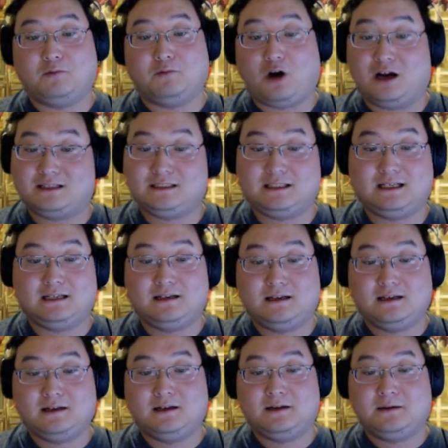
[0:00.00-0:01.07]
watch it
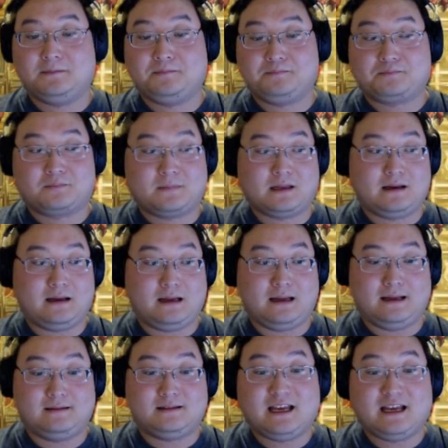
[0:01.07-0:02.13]

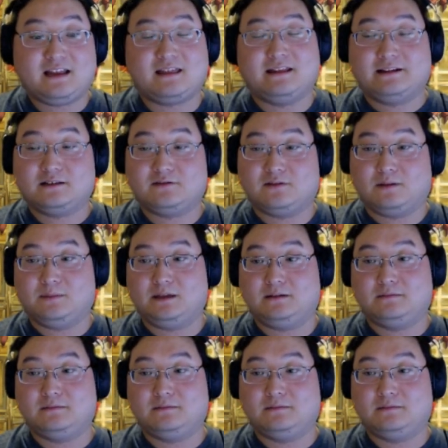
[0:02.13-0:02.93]
and take things from it